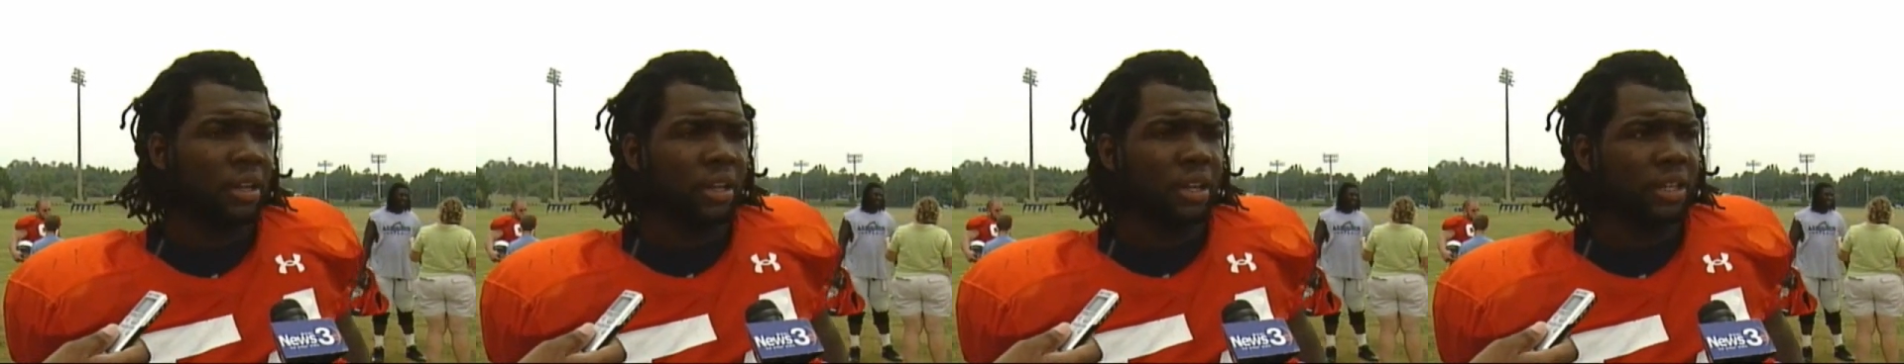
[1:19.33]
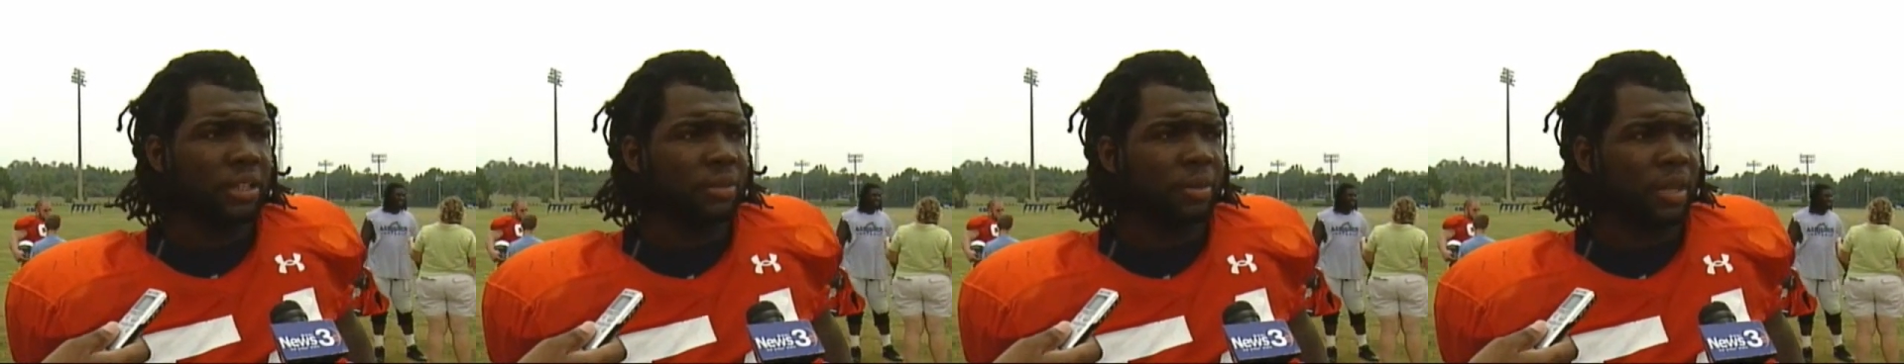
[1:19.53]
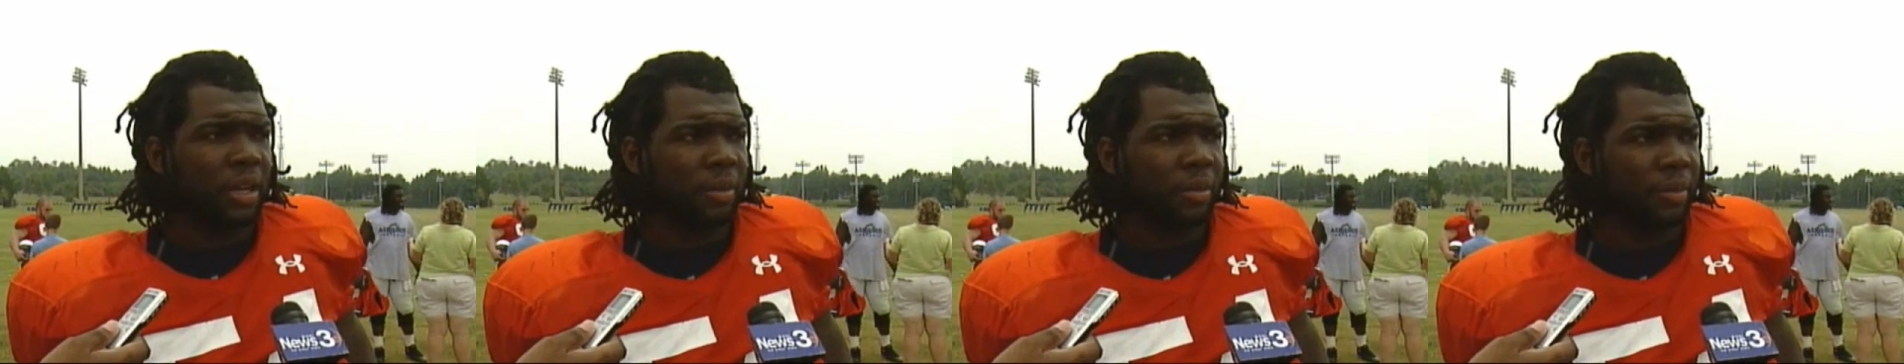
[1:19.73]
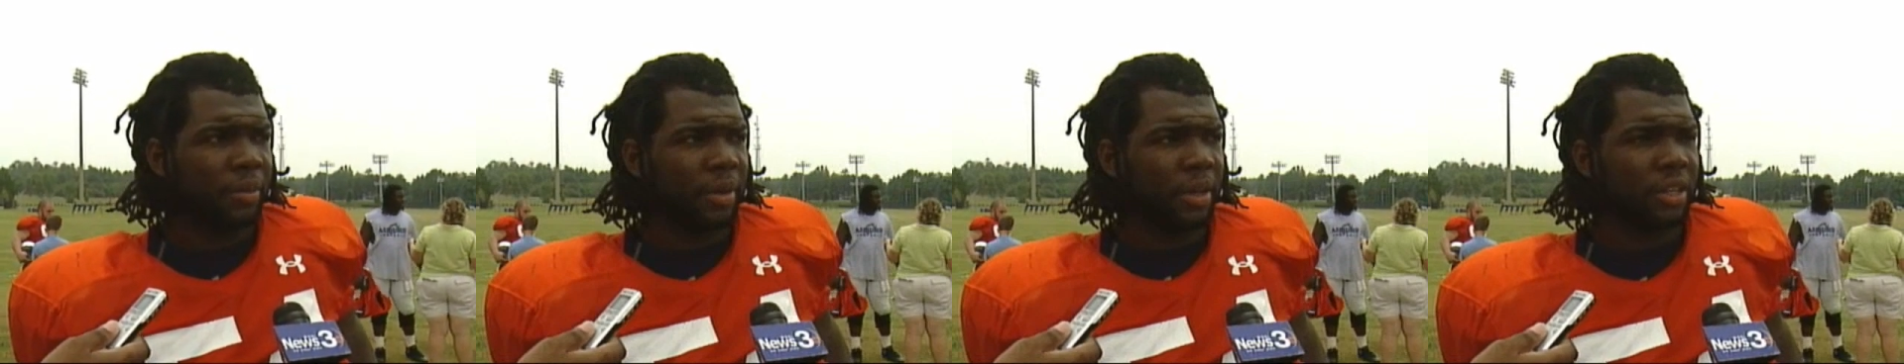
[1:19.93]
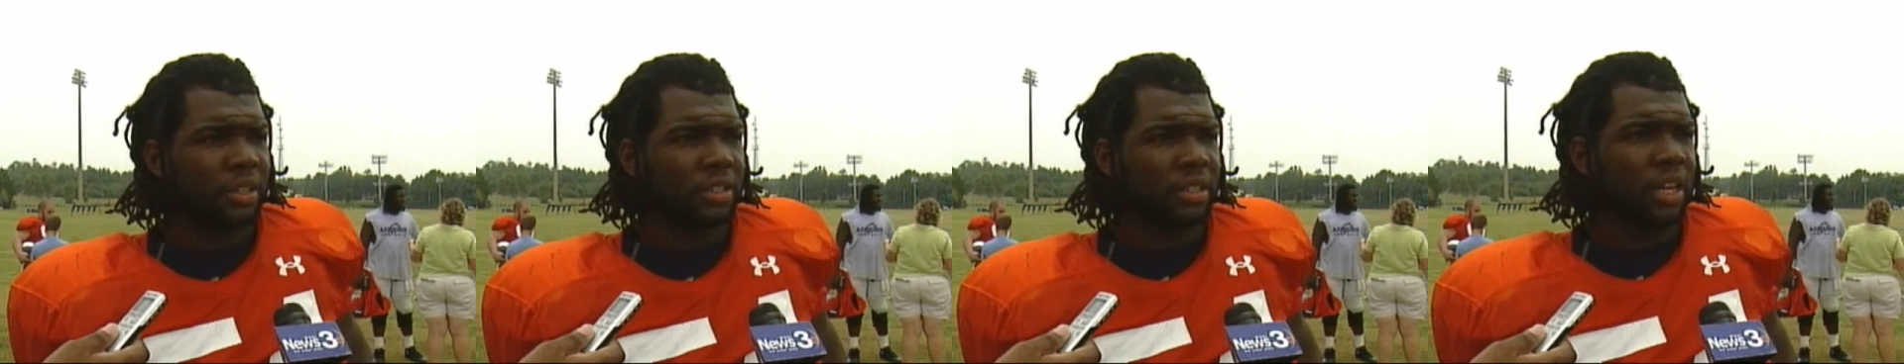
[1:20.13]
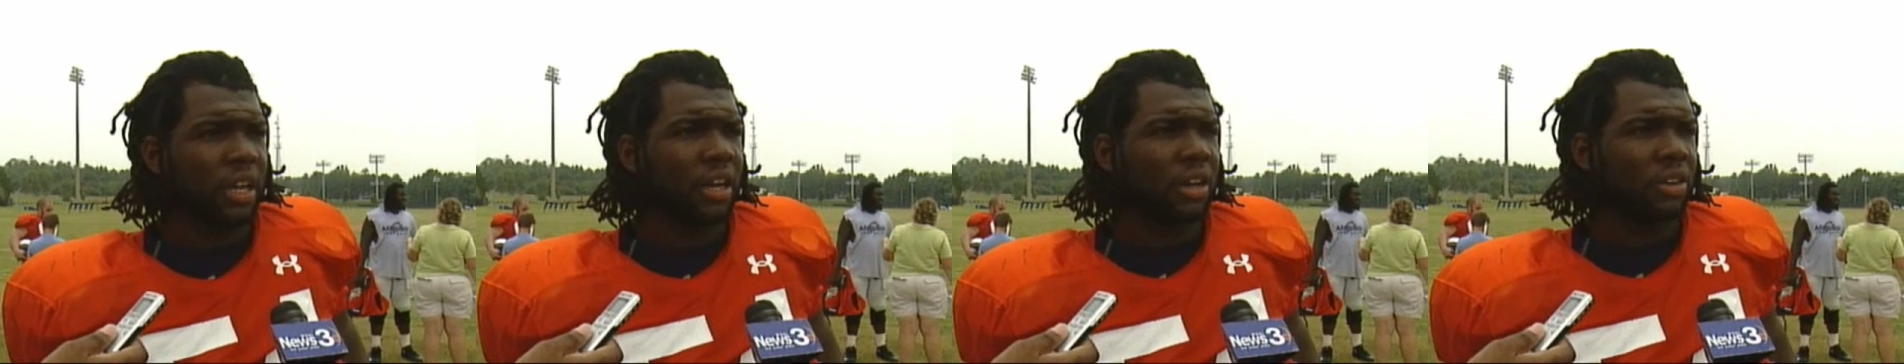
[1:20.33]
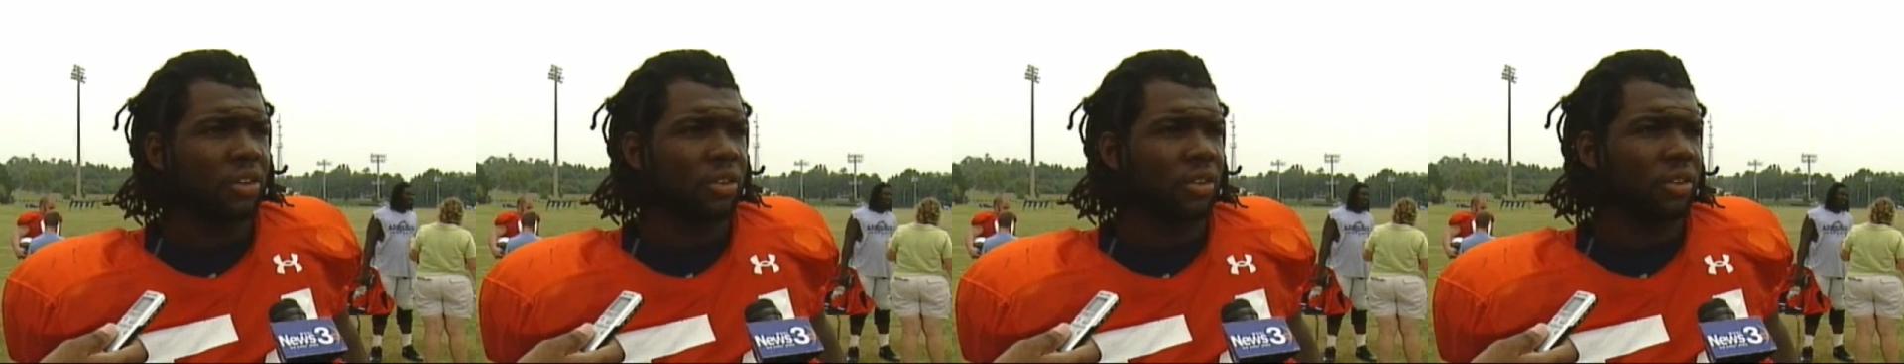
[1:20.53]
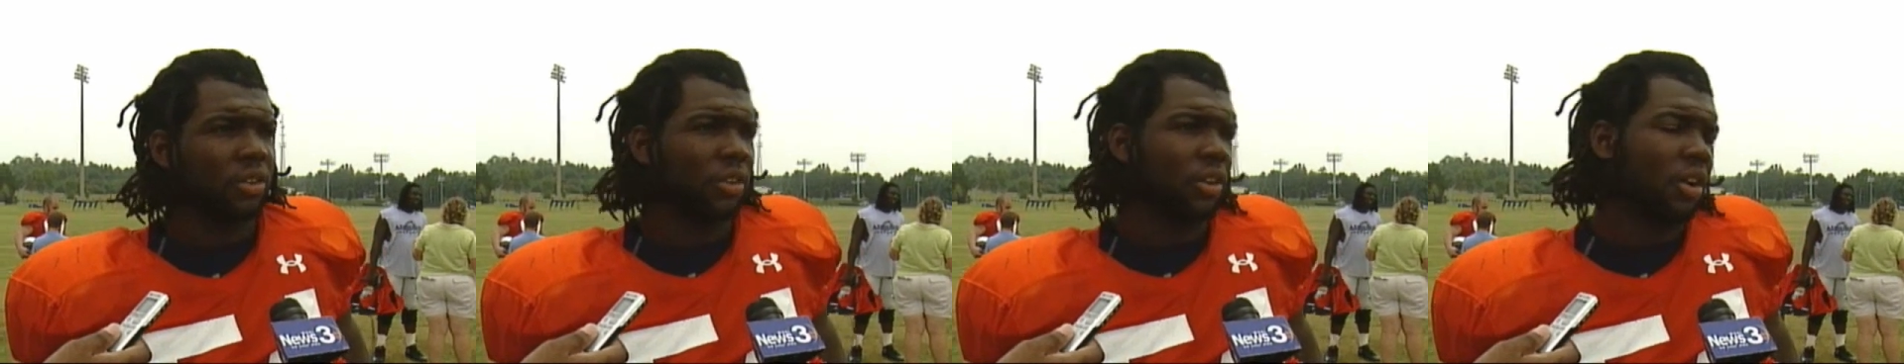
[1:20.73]
He's become a better
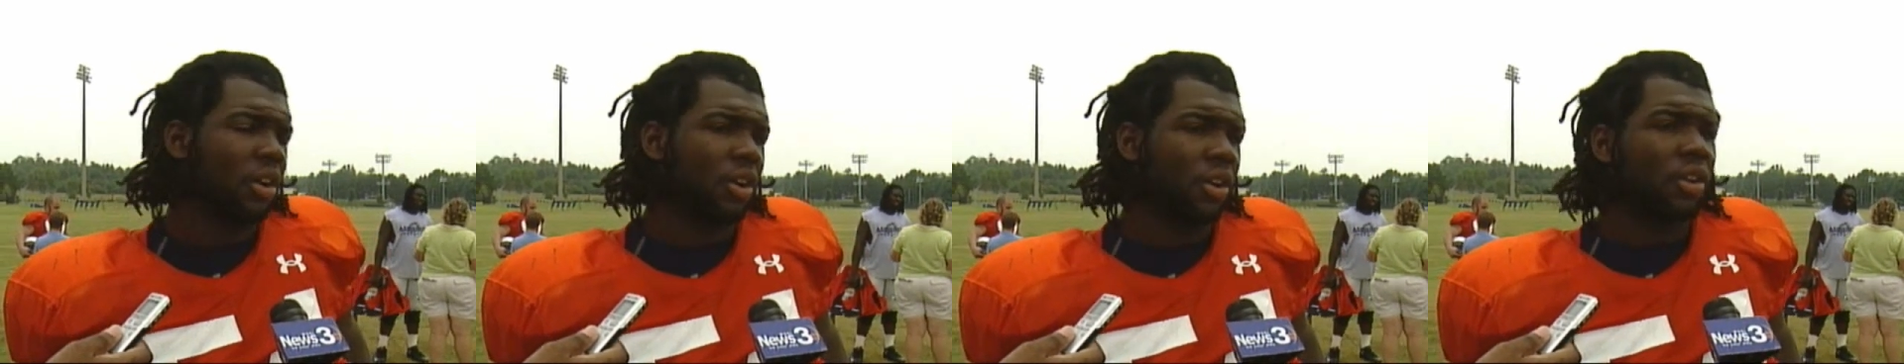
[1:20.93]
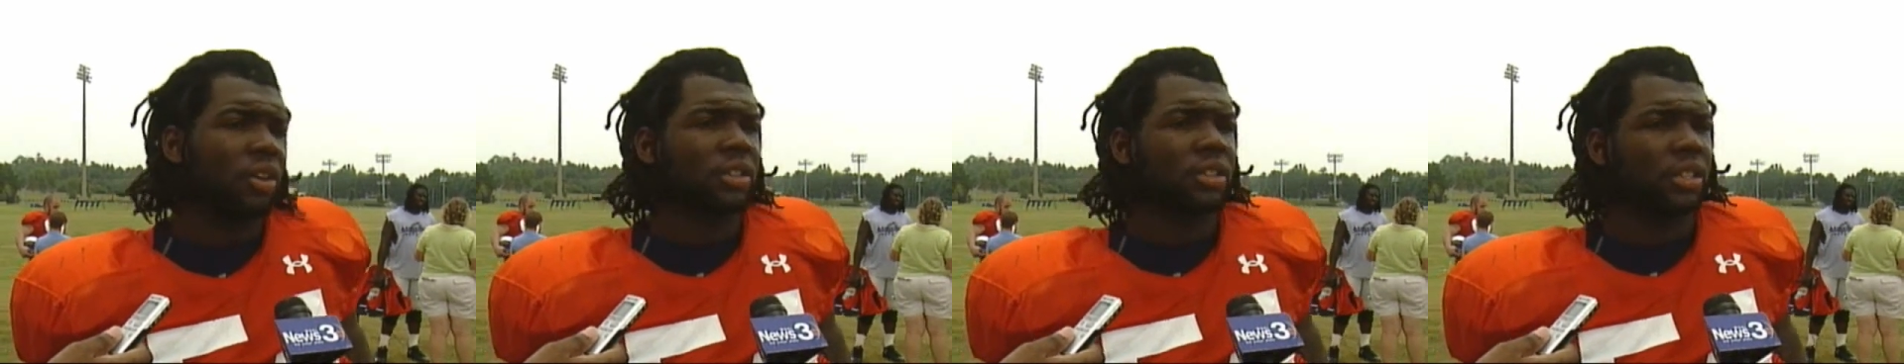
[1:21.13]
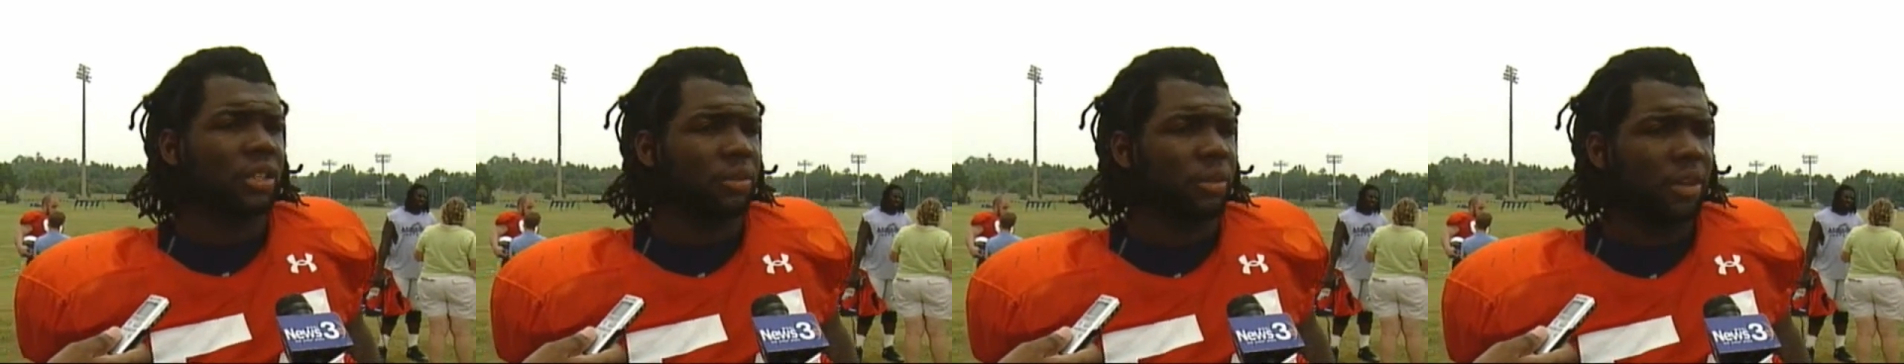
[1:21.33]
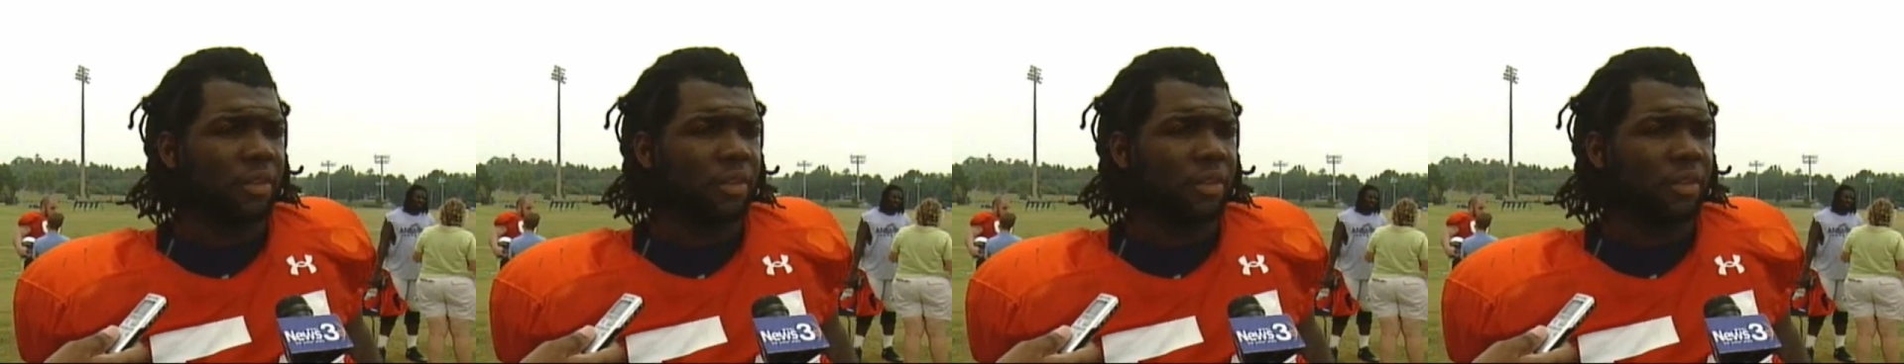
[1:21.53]
tackle, guard or center,